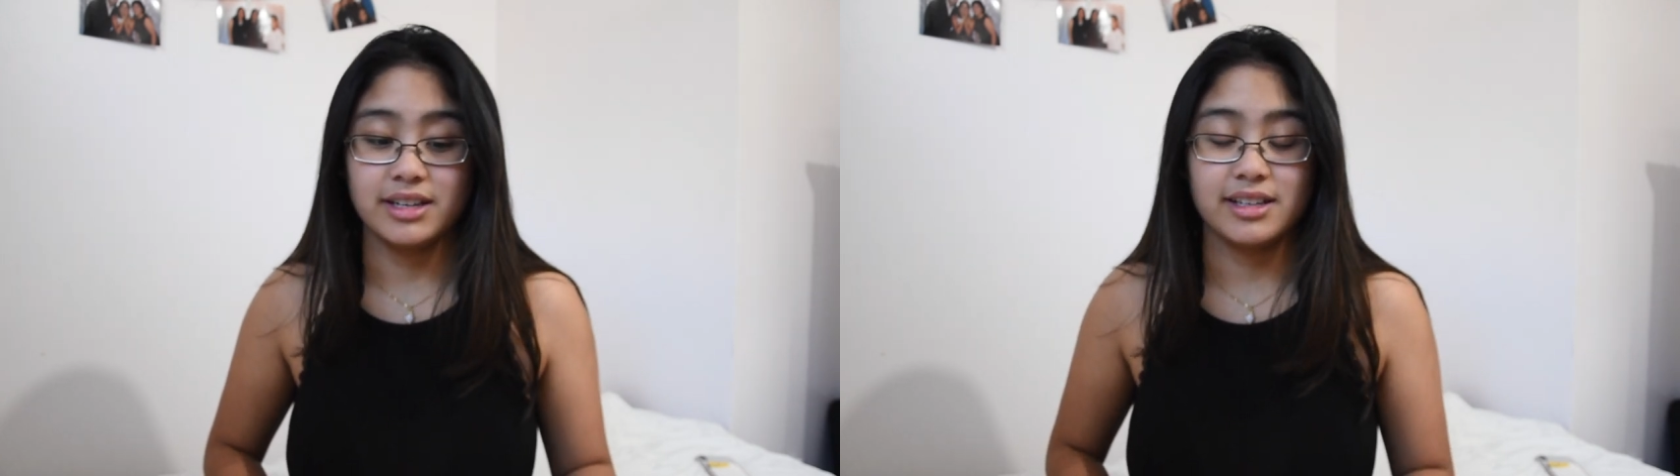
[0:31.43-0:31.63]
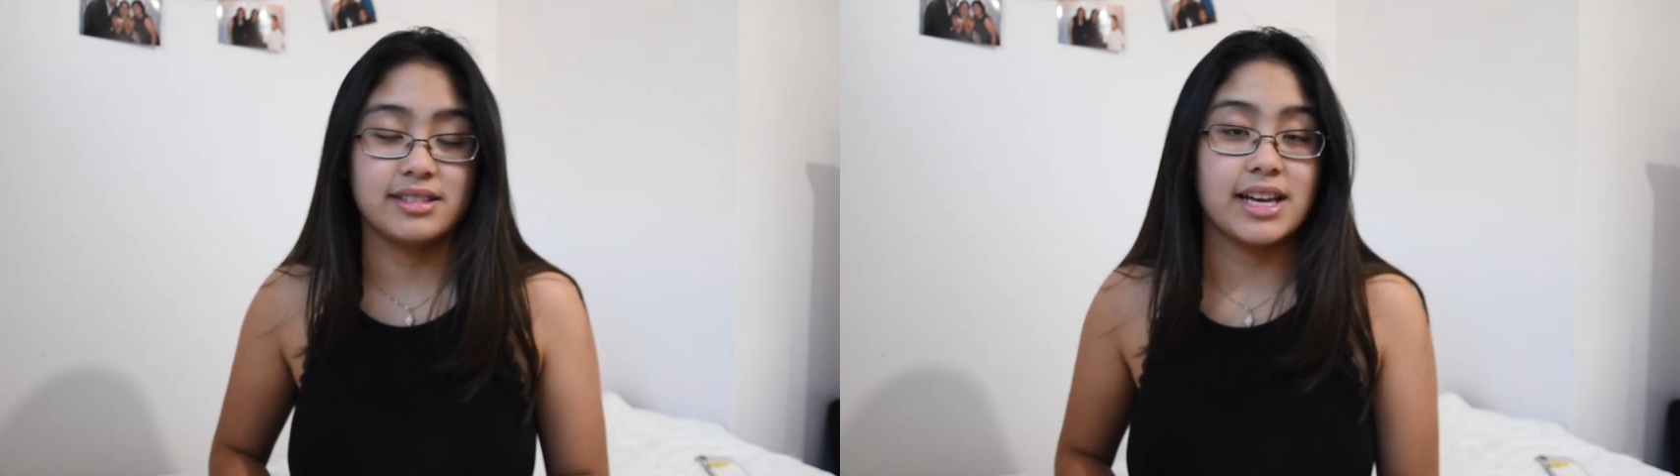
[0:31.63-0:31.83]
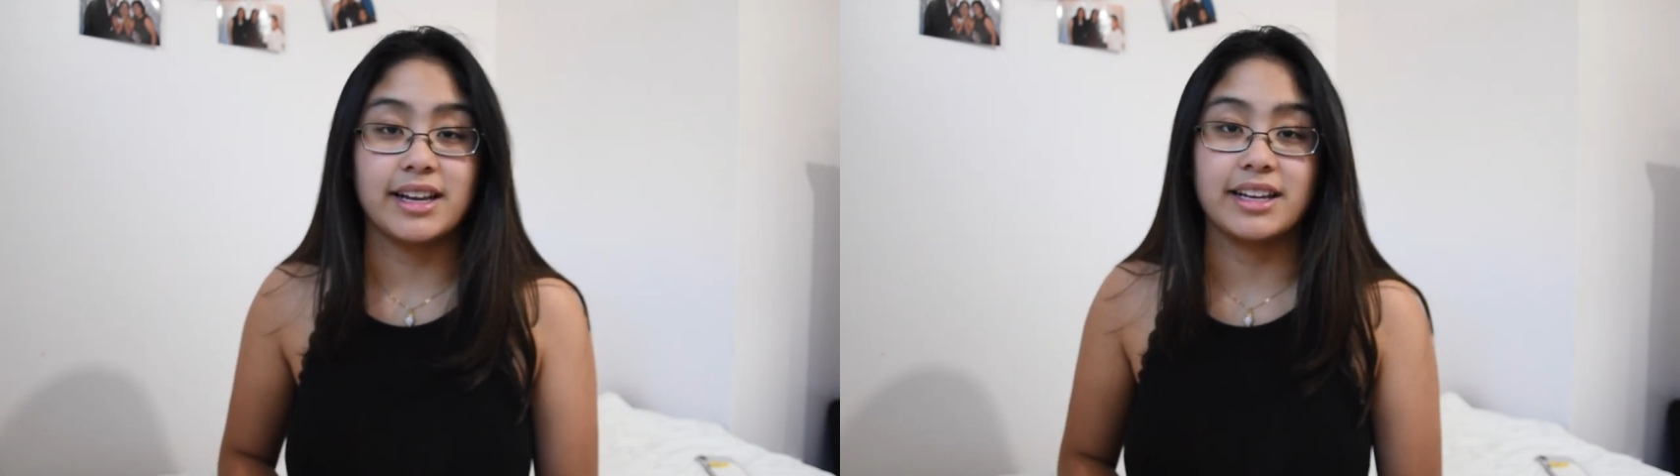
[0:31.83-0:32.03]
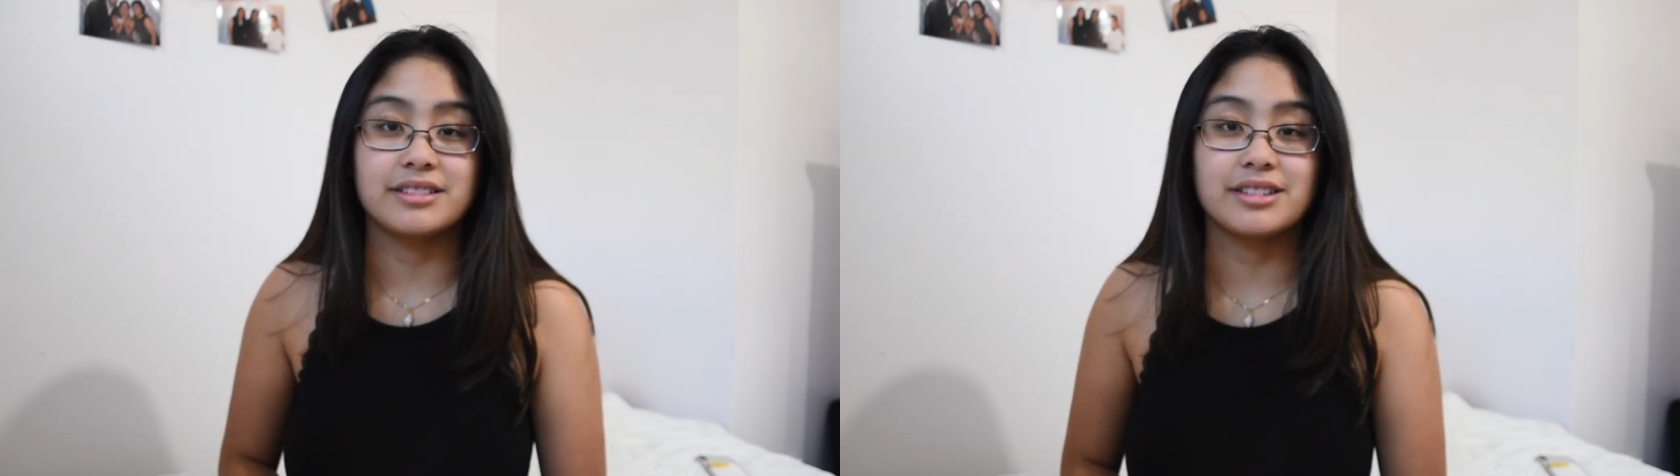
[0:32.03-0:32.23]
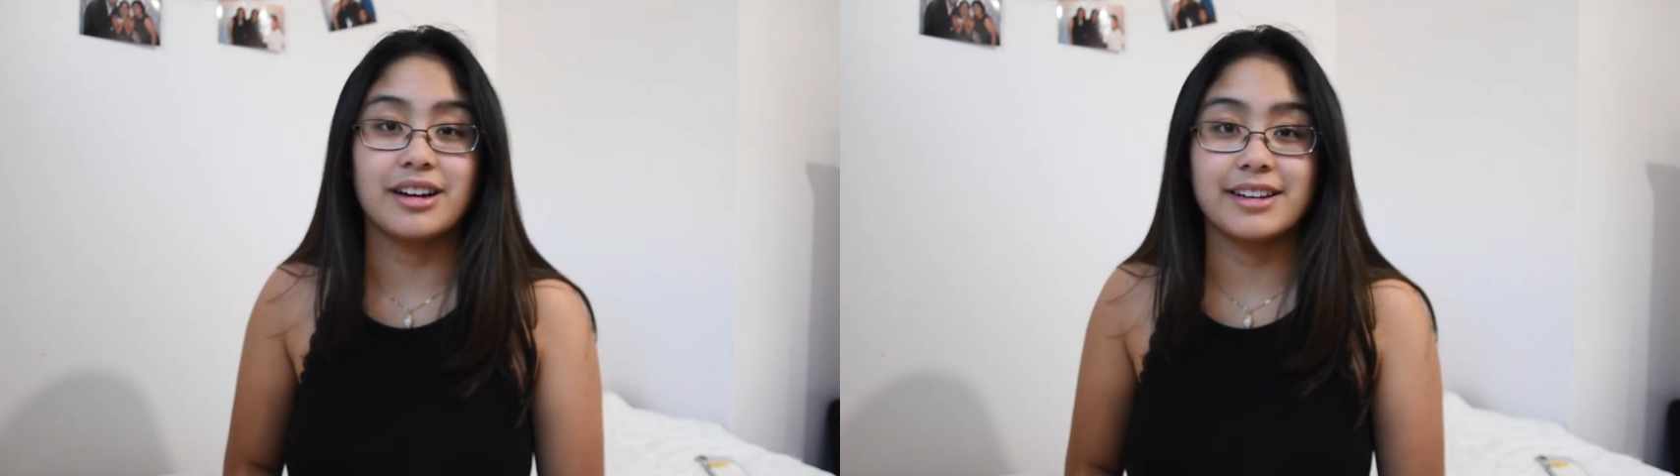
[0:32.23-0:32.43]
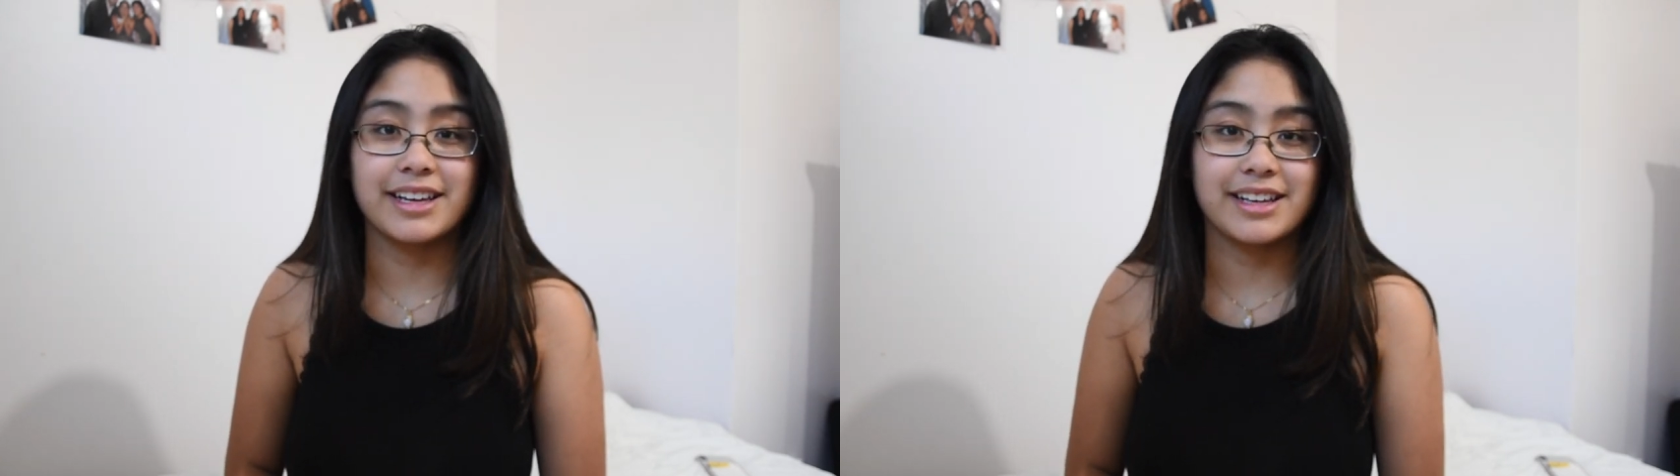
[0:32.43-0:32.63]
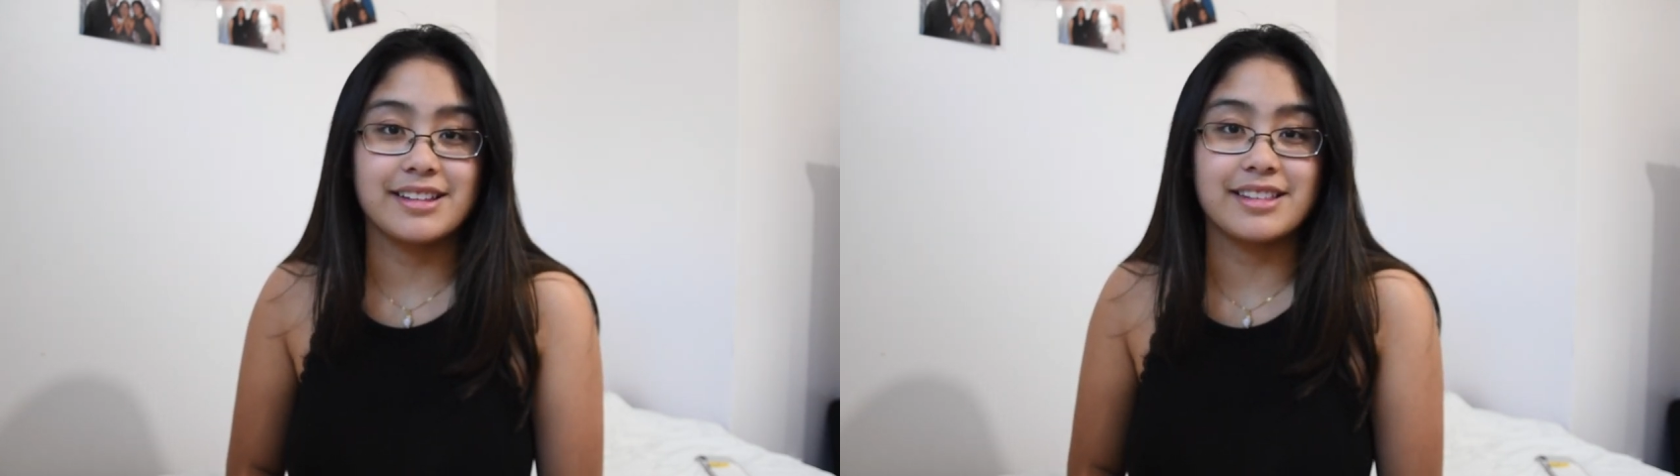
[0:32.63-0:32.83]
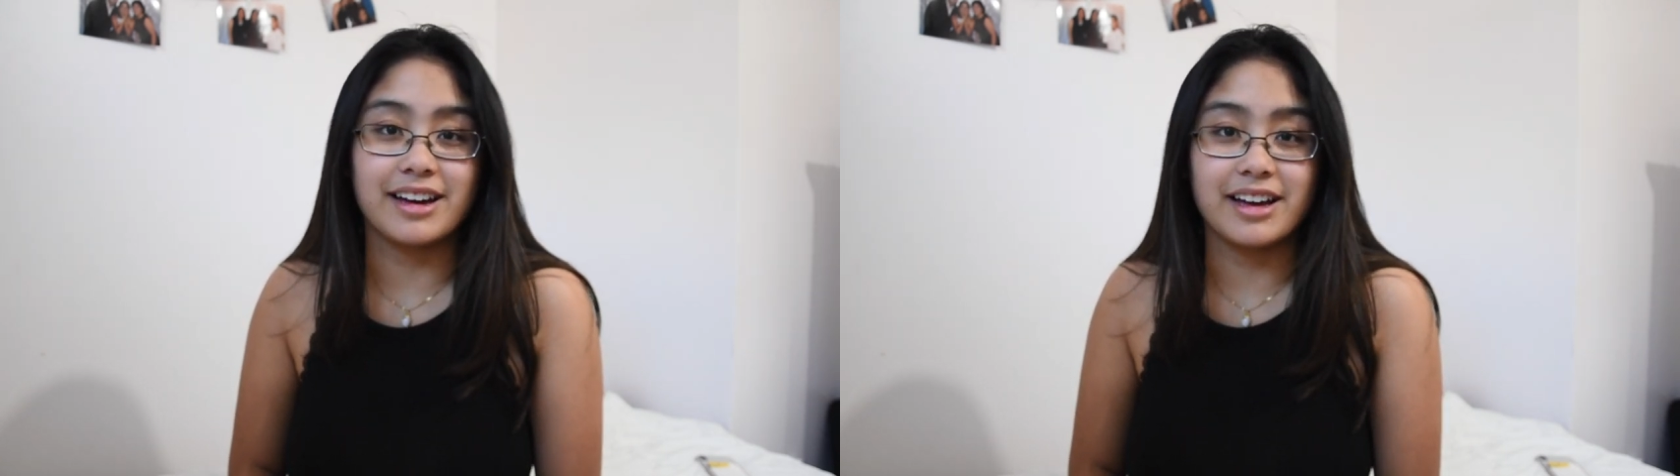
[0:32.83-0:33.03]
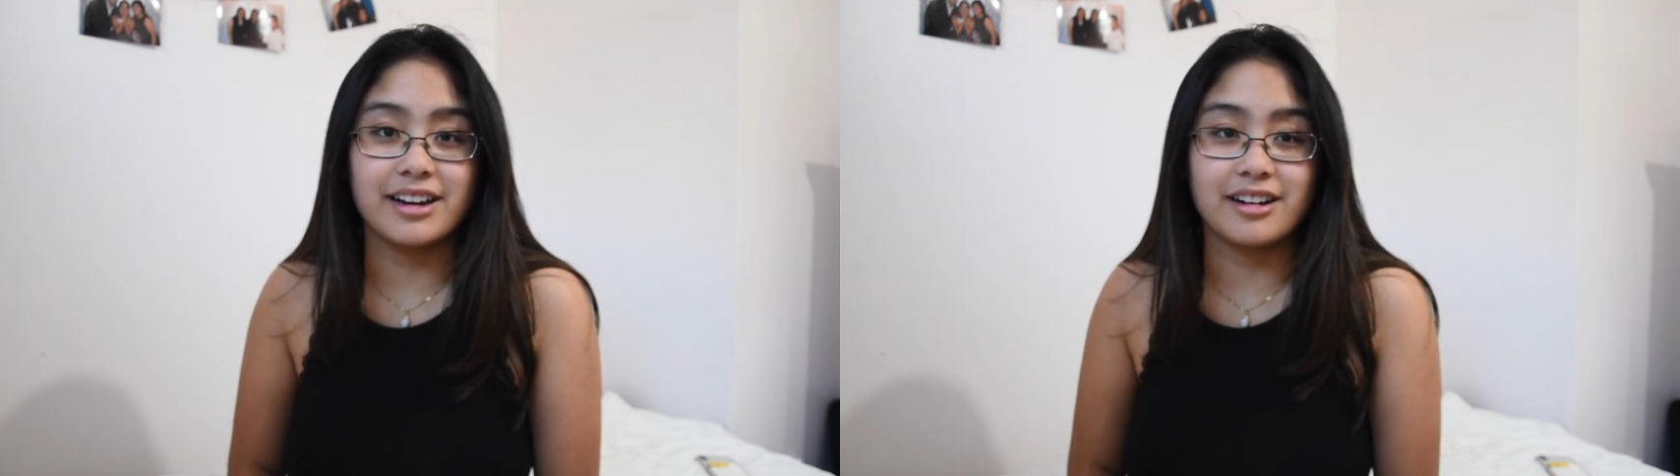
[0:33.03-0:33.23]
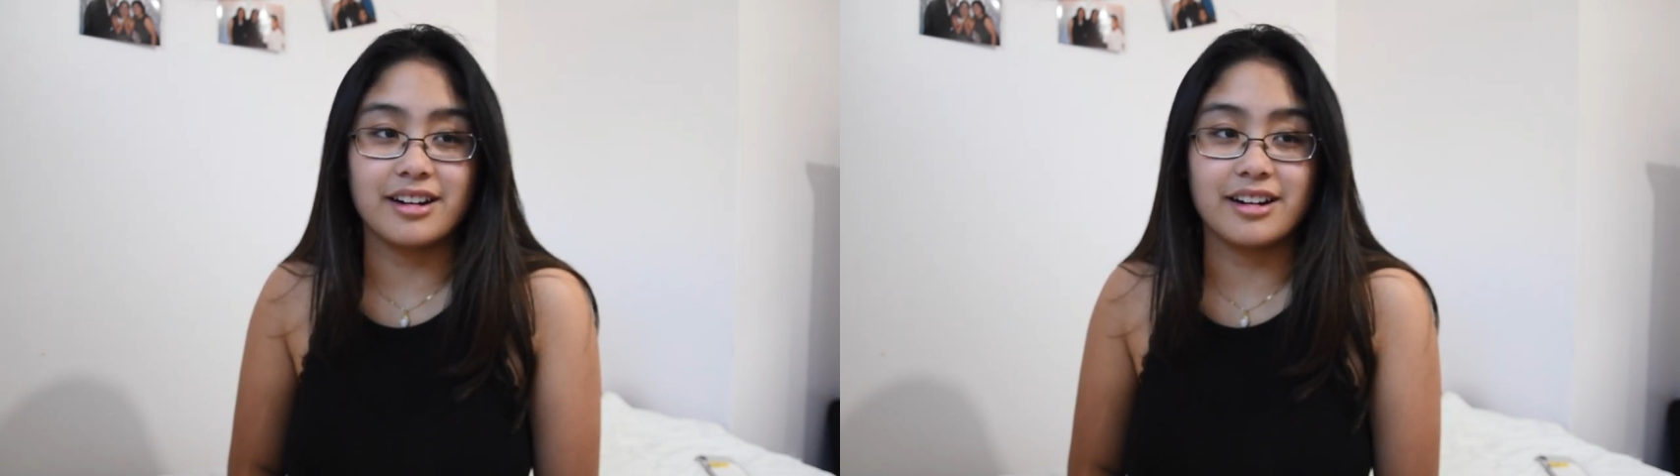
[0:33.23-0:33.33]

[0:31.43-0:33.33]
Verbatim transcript: settings on it that